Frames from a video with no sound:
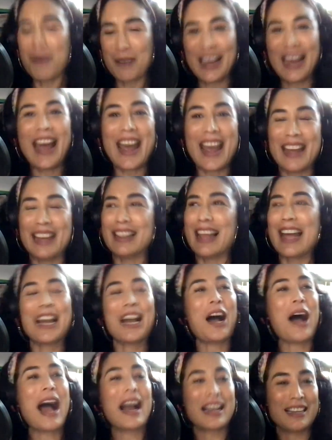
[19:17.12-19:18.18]
okay,
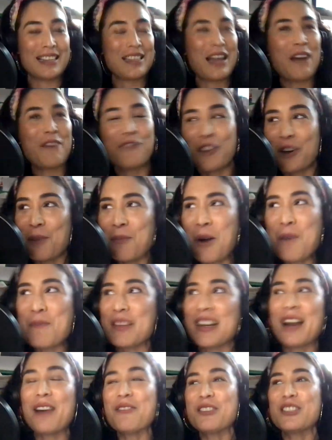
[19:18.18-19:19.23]
like, because for a
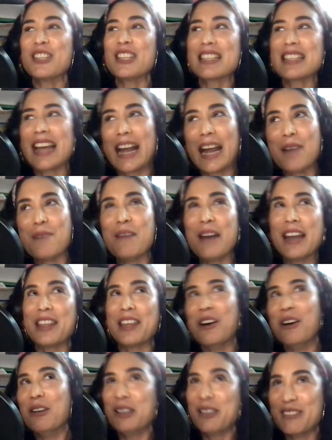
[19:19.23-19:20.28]
moment I was just like, am I
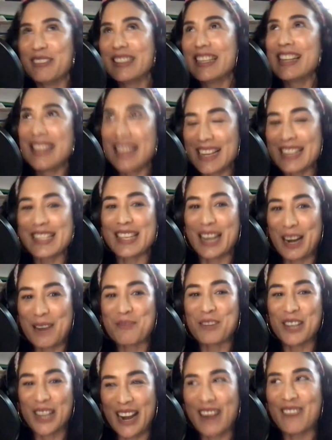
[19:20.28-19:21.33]
the only one that thinks that
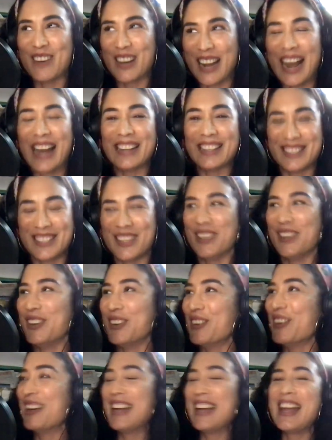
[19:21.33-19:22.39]
I'm good at what I
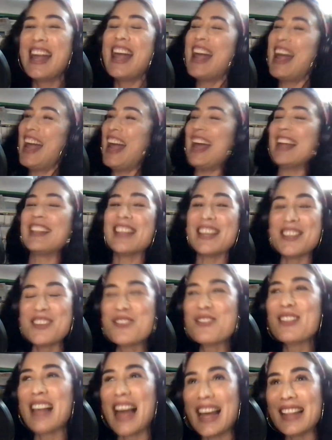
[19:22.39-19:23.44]
do? And then
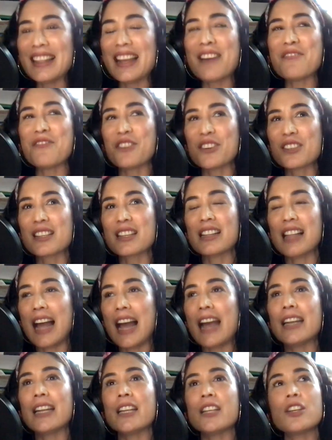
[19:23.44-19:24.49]
you land that first
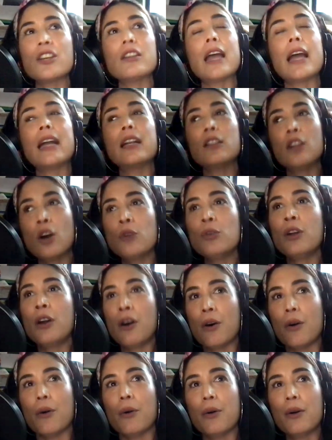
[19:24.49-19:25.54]
client and you're like,
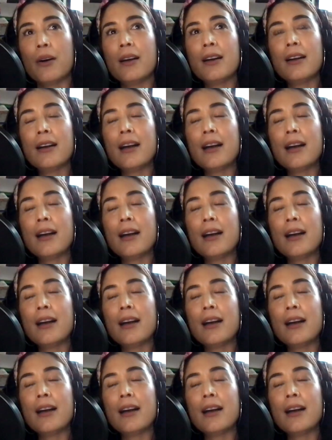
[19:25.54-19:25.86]
no,